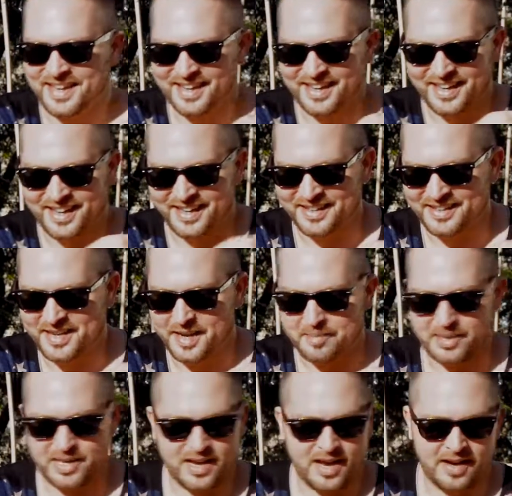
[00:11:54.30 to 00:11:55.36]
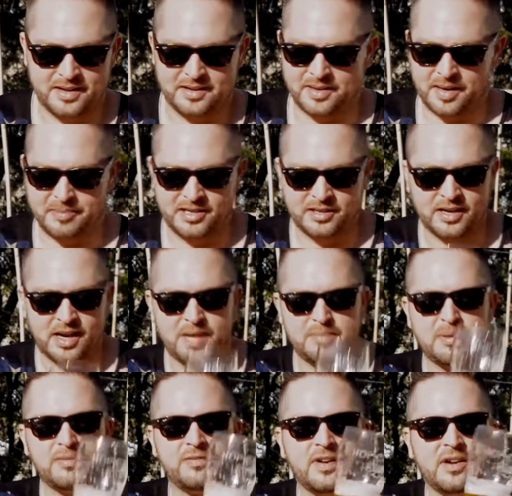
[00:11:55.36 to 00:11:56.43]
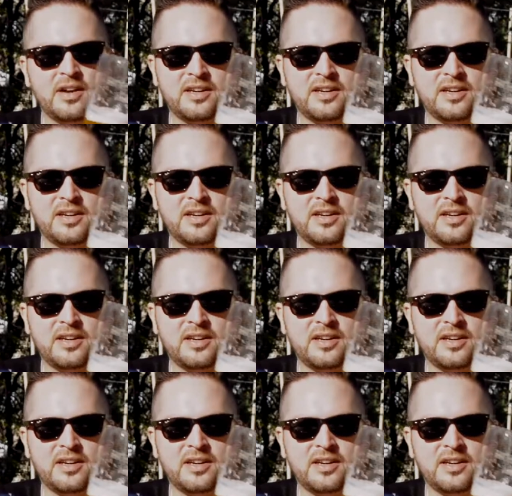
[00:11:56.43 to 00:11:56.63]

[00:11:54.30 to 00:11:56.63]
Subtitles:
I mean, I'd be very